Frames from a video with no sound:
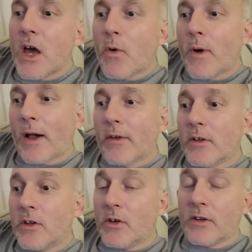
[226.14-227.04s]
Well,
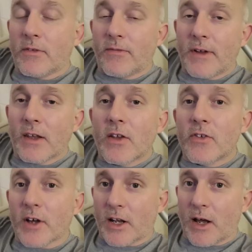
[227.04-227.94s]
you could fill the
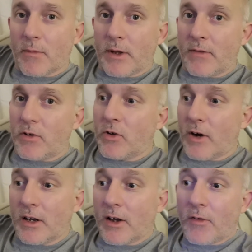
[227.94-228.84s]
sun up if you
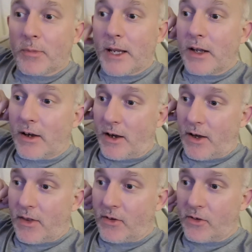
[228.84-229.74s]
got enough planet
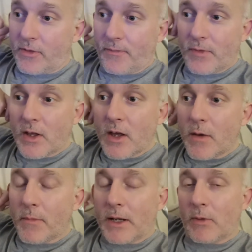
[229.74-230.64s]
Earths,
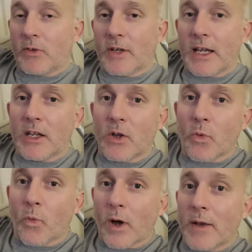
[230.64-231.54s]
but it would take you
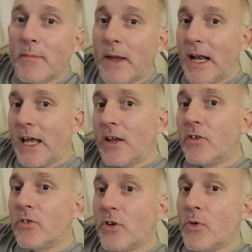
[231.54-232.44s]

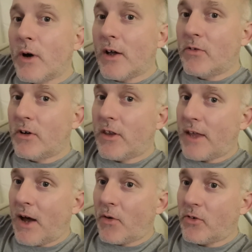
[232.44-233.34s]

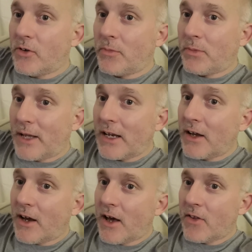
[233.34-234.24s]
1,200,000 planet
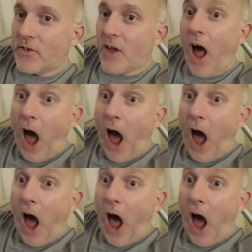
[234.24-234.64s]
Earths